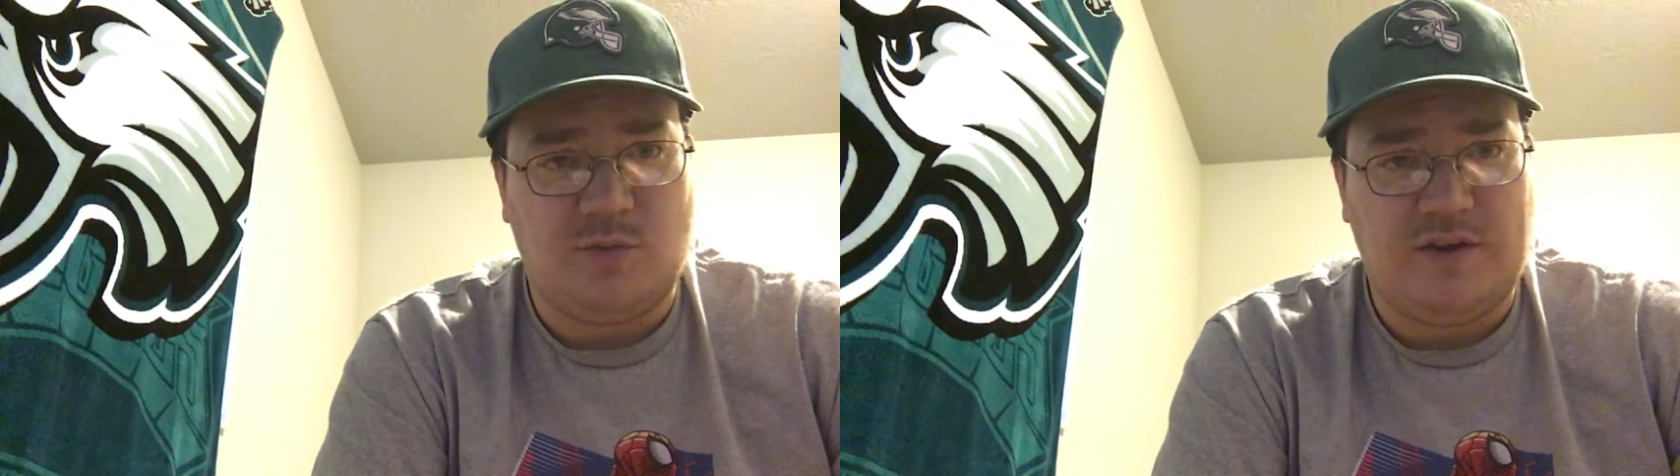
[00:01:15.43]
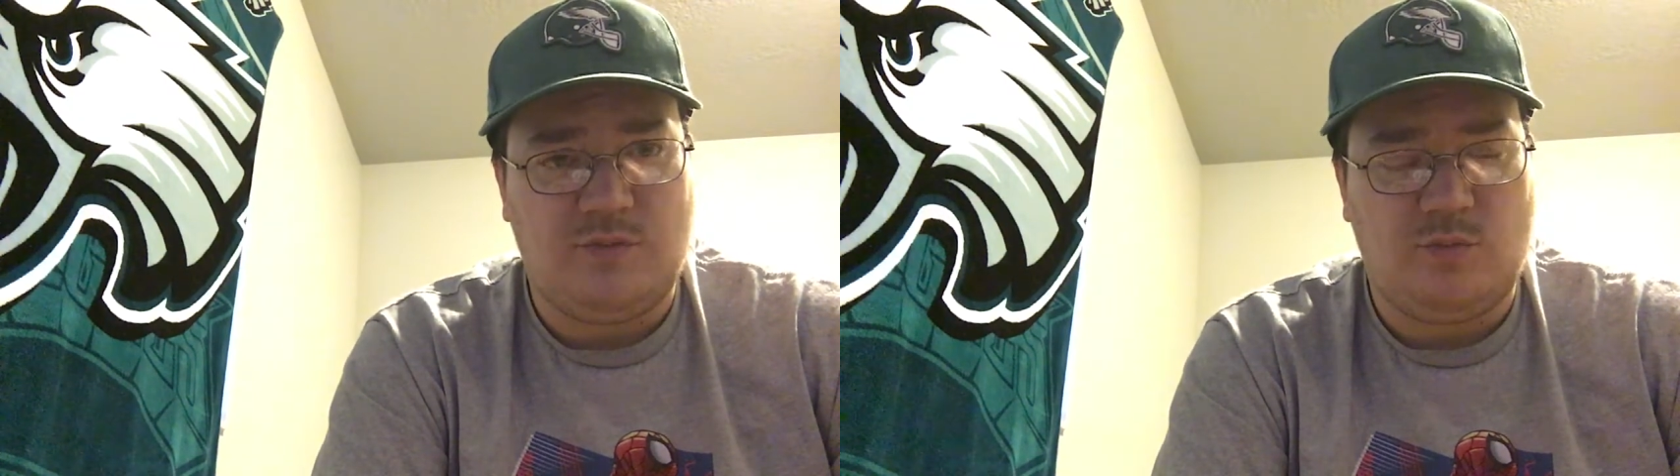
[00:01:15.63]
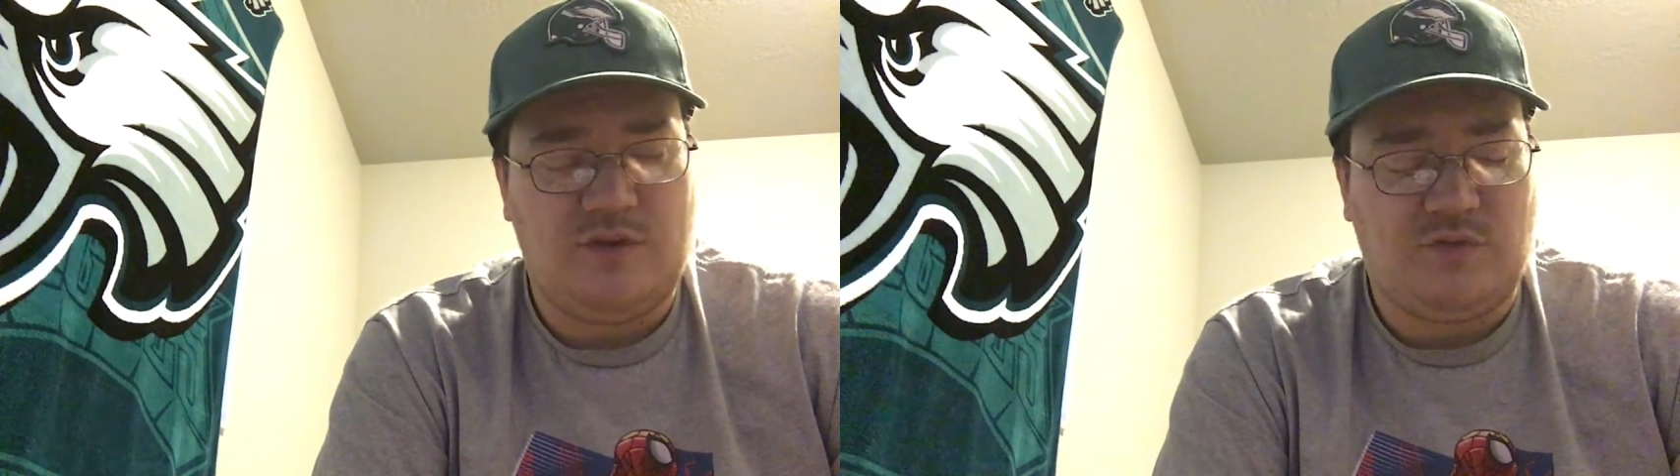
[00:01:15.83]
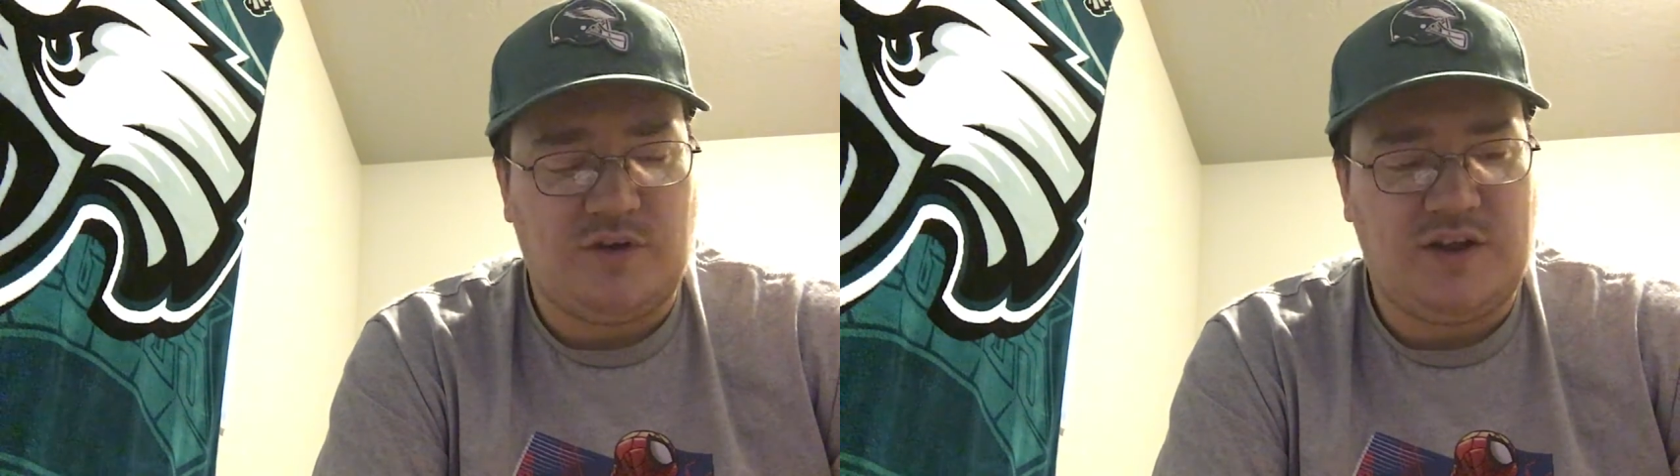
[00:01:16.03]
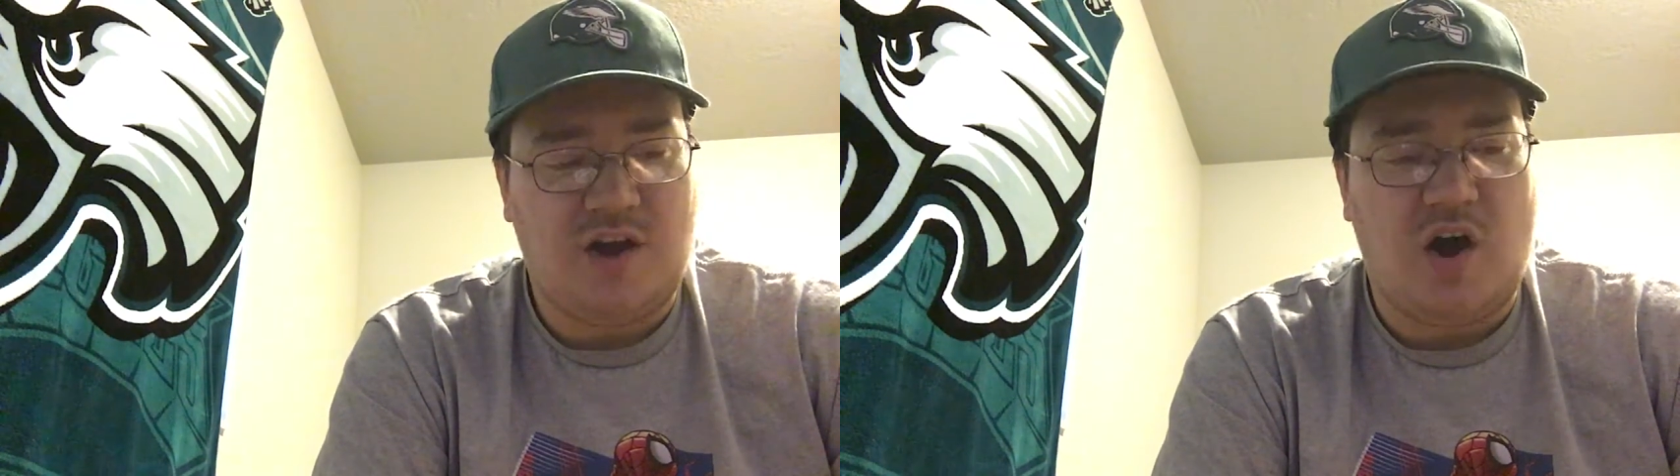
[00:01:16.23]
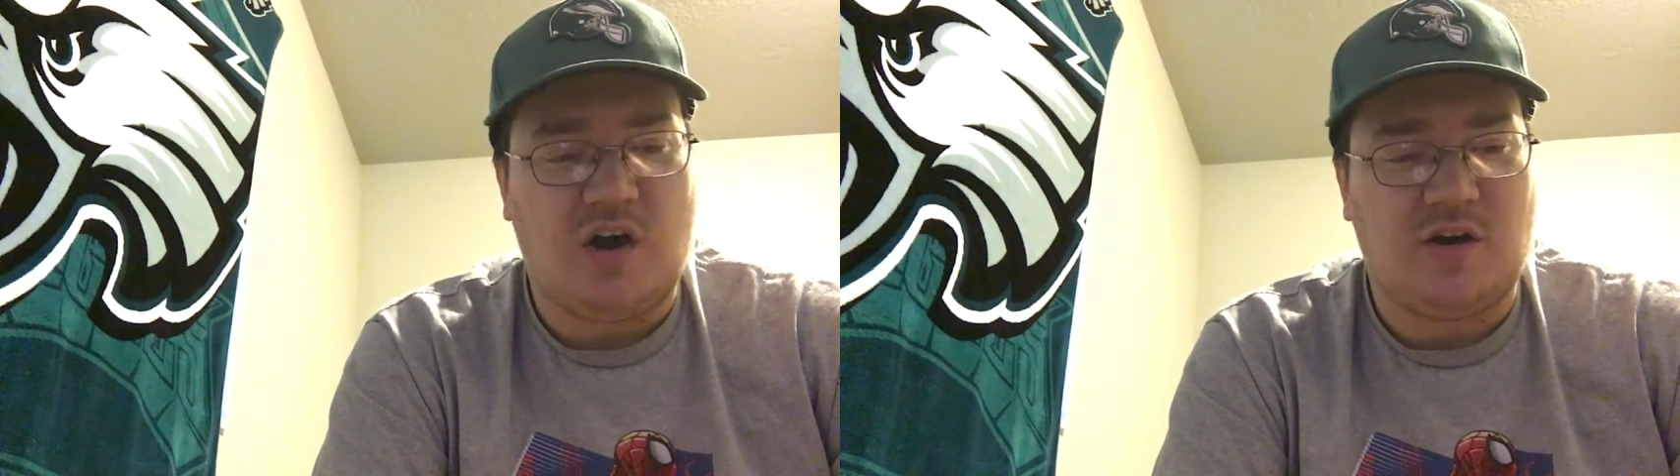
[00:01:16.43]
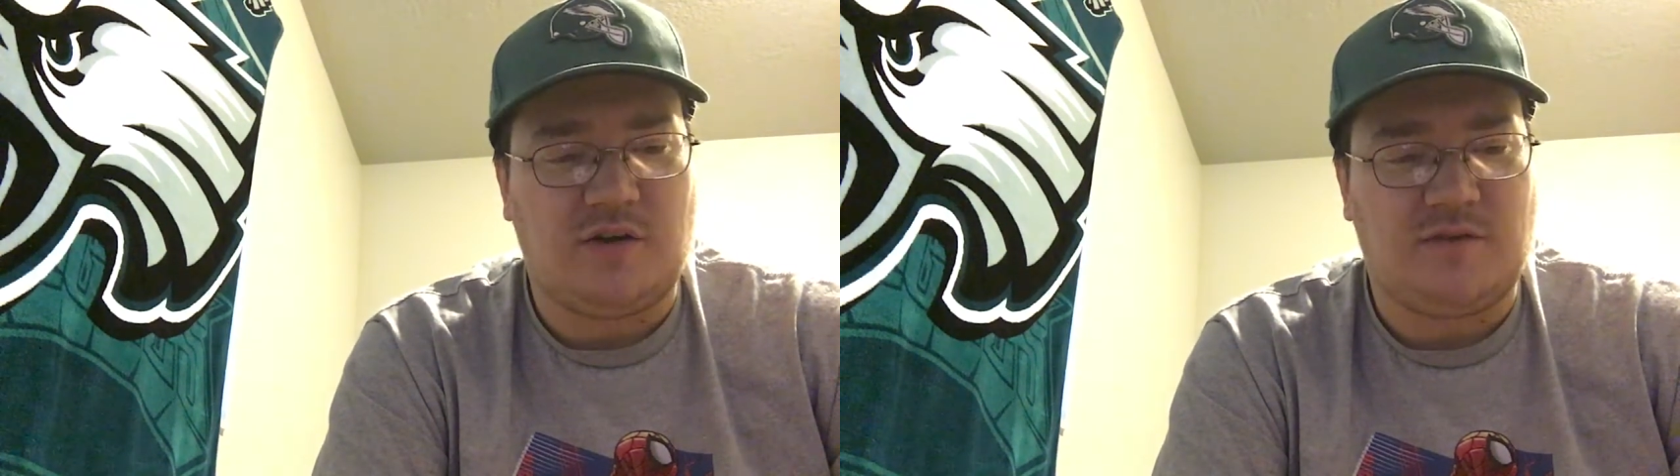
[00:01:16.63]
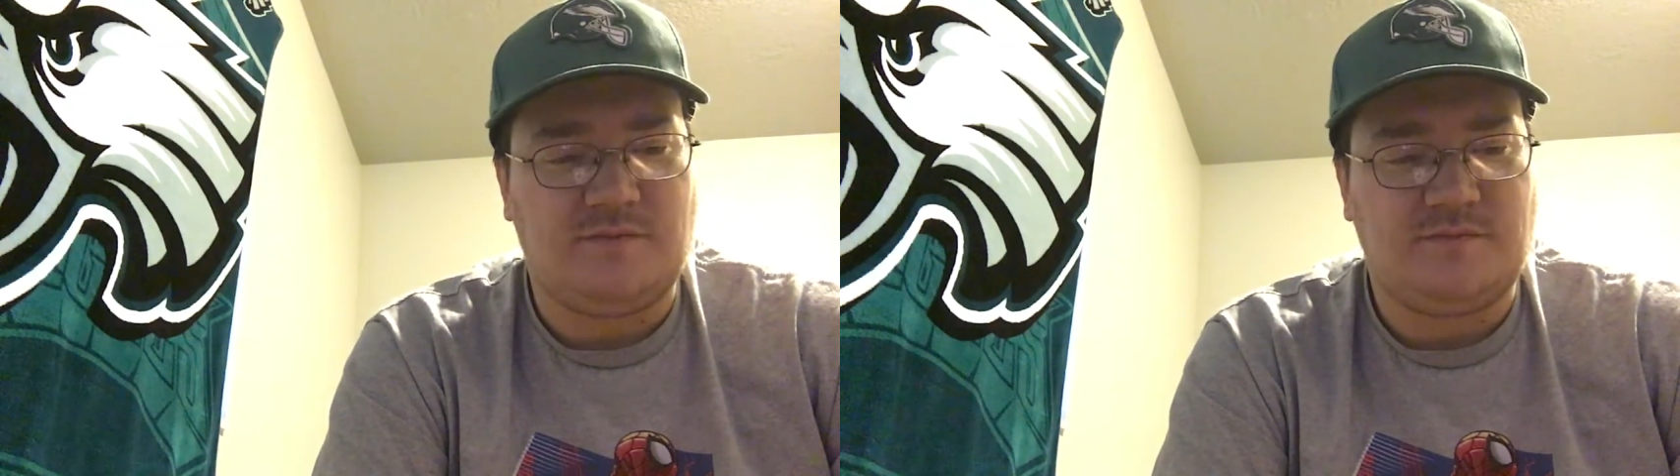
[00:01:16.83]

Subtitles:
we really are